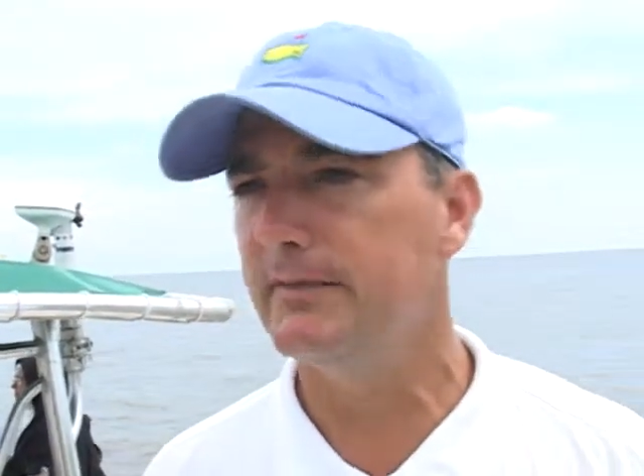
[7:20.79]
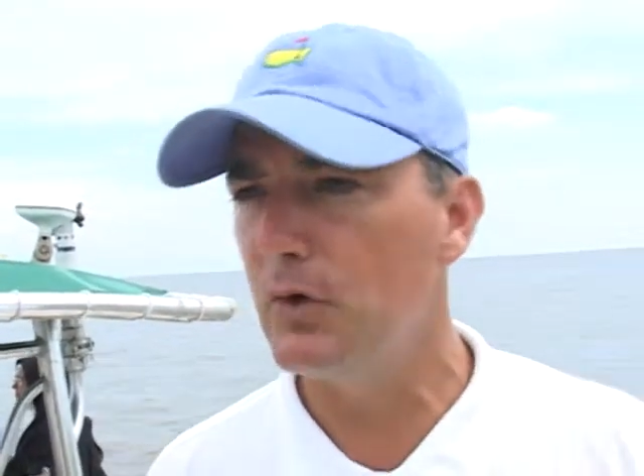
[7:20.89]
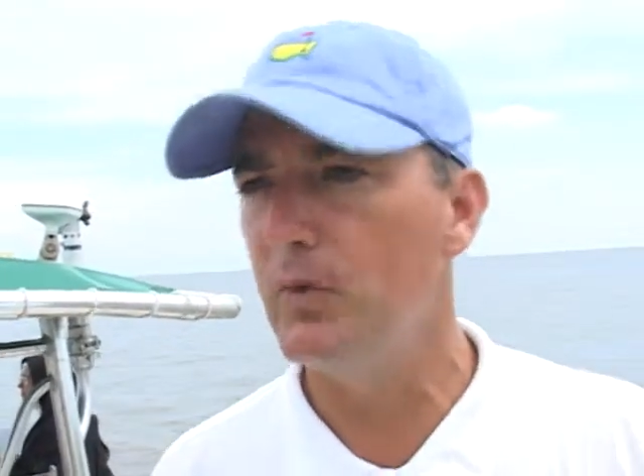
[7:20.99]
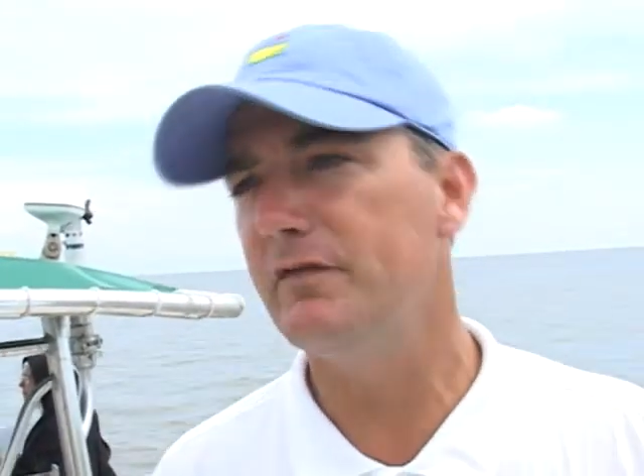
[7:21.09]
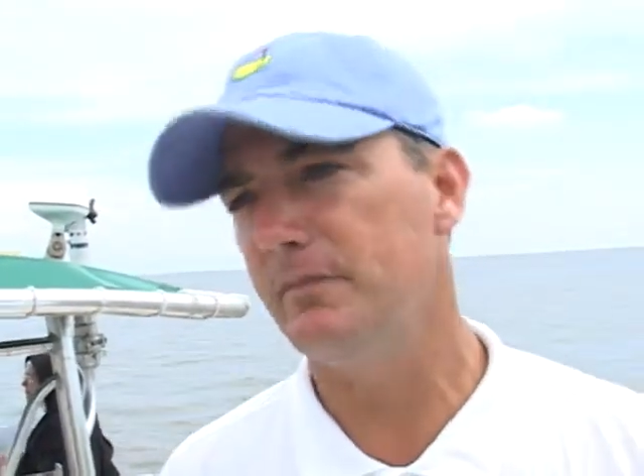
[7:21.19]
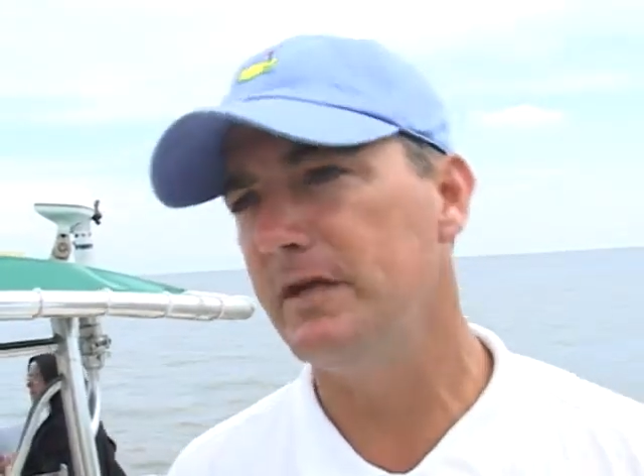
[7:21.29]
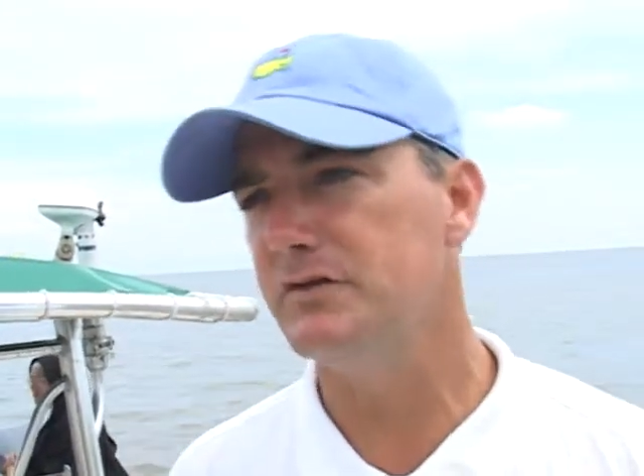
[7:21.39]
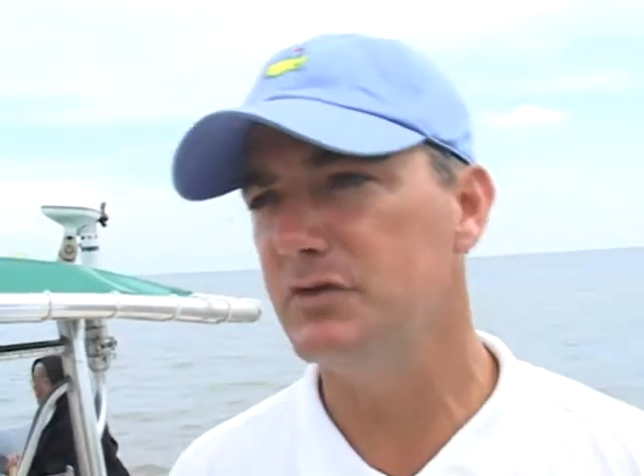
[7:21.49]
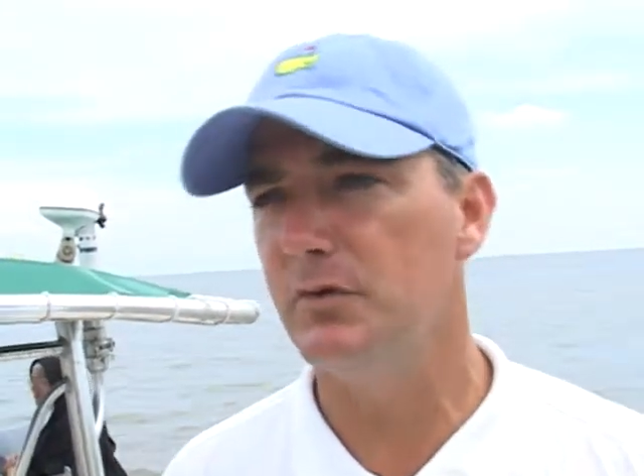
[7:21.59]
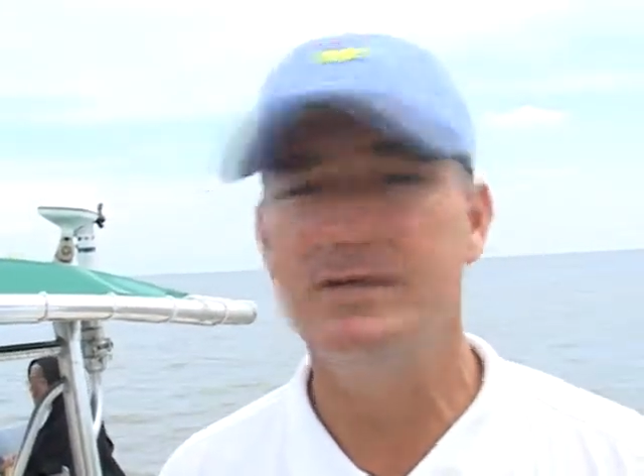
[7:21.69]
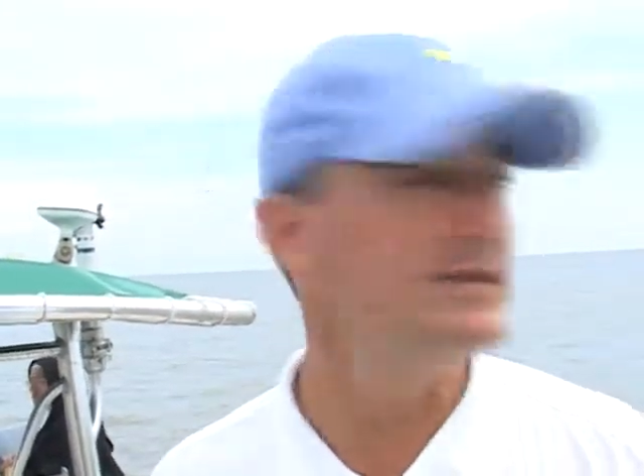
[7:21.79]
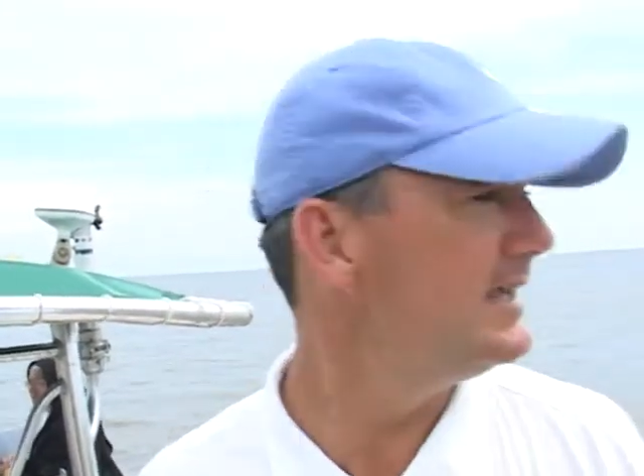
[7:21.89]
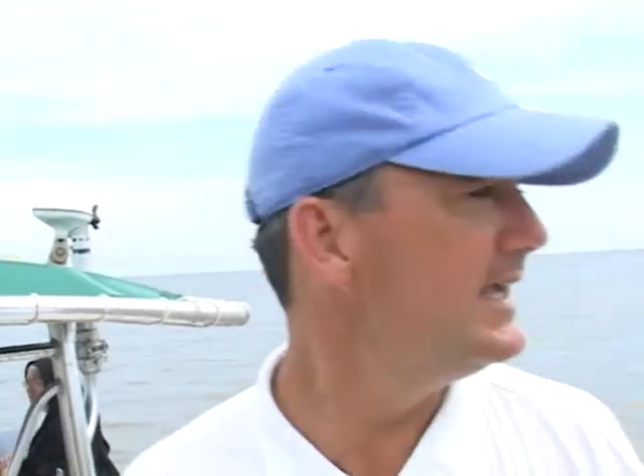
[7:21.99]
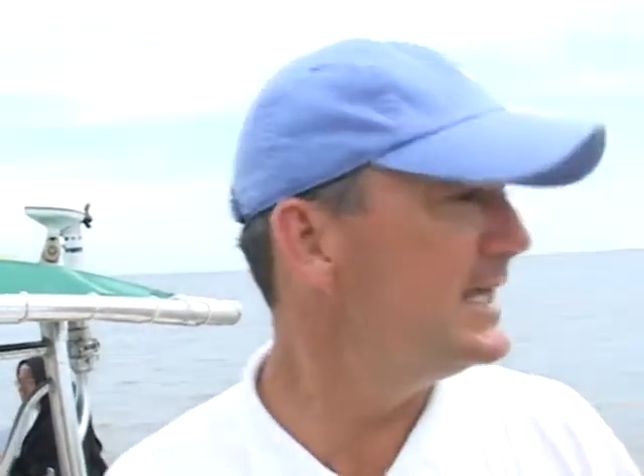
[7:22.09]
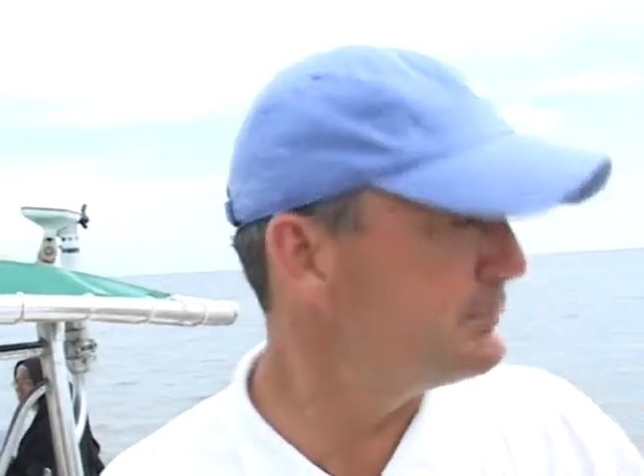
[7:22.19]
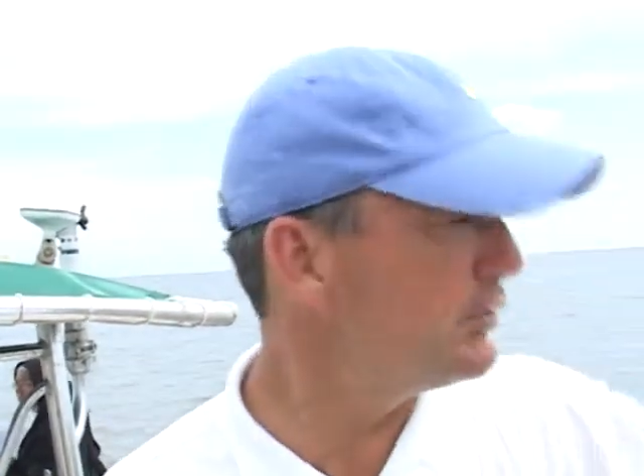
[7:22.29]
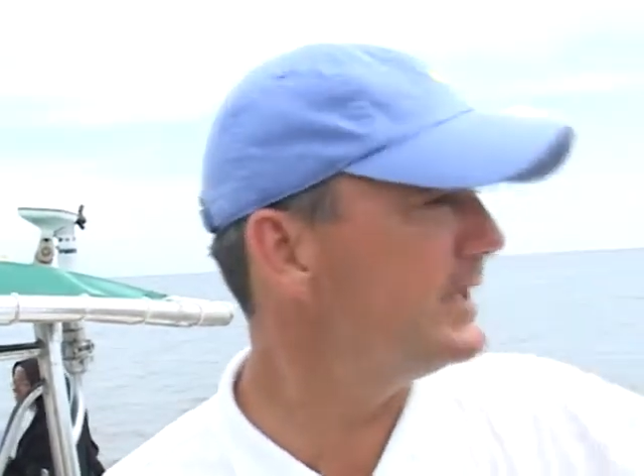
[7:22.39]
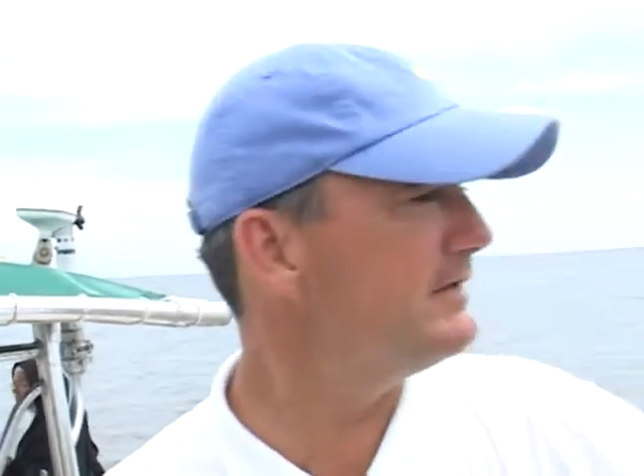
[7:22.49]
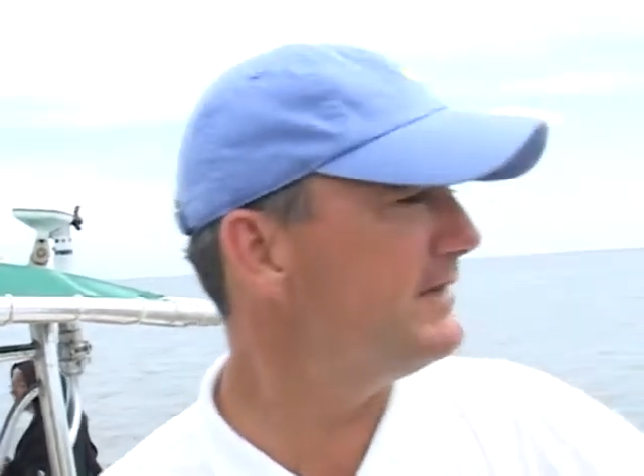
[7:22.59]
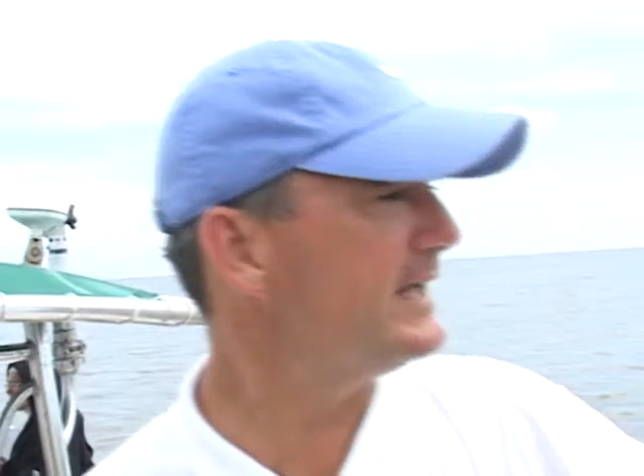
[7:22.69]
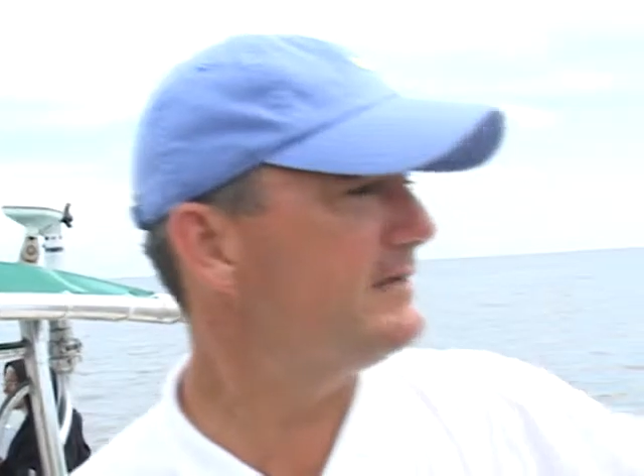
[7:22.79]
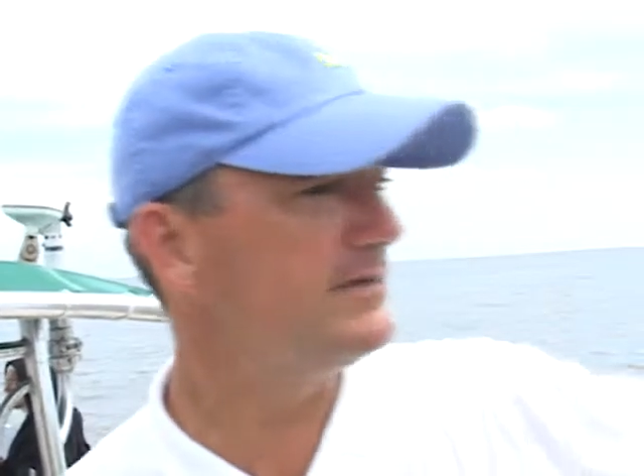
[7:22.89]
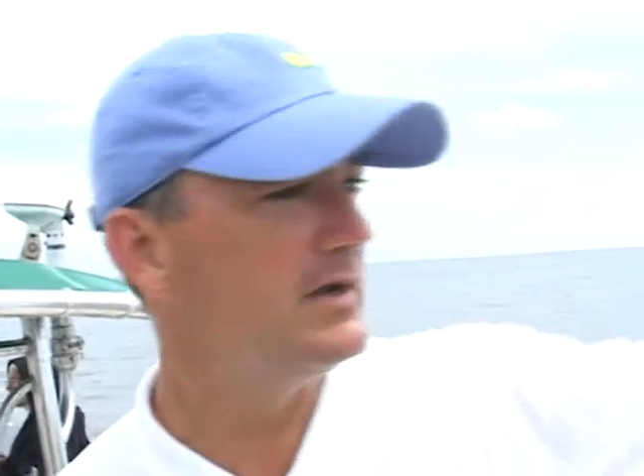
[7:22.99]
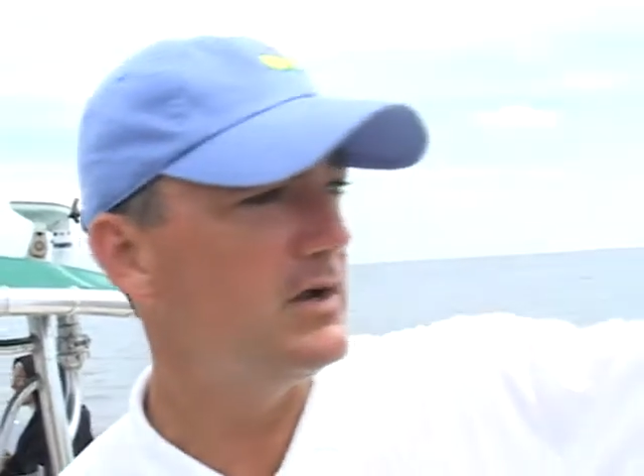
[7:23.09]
away from here. So it's pretty innovative.